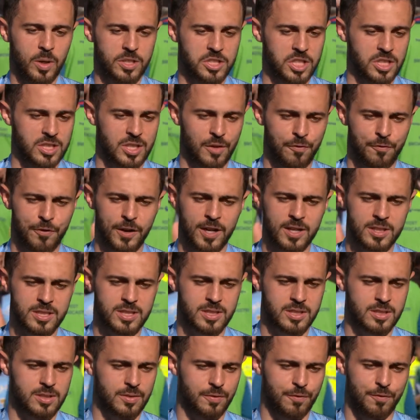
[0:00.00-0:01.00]
which is the
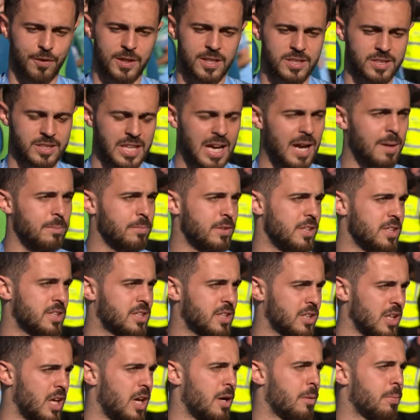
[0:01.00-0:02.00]
first time
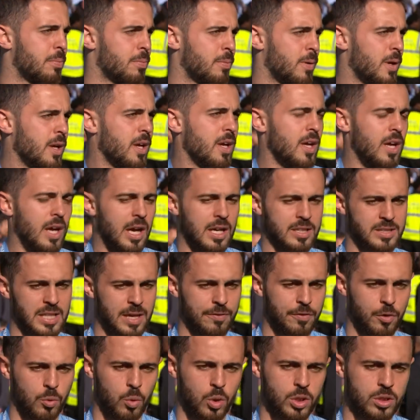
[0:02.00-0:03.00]
this club
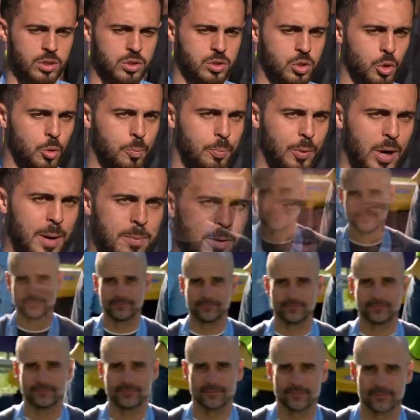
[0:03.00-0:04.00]
has ever won two Premier
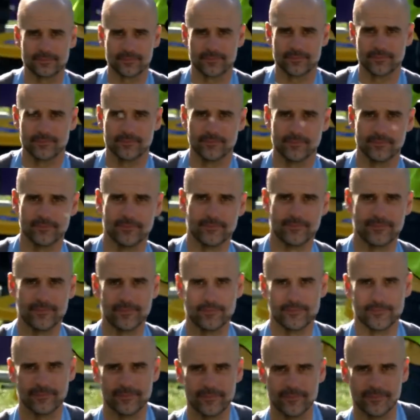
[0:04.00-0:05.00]
League titles in a
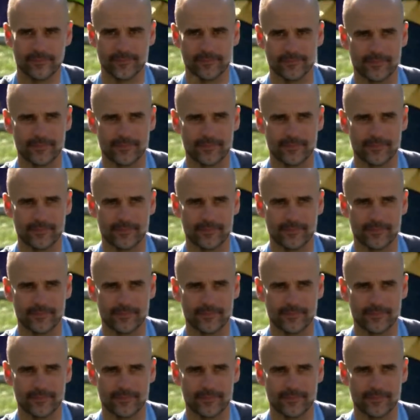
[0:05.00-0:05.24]
row.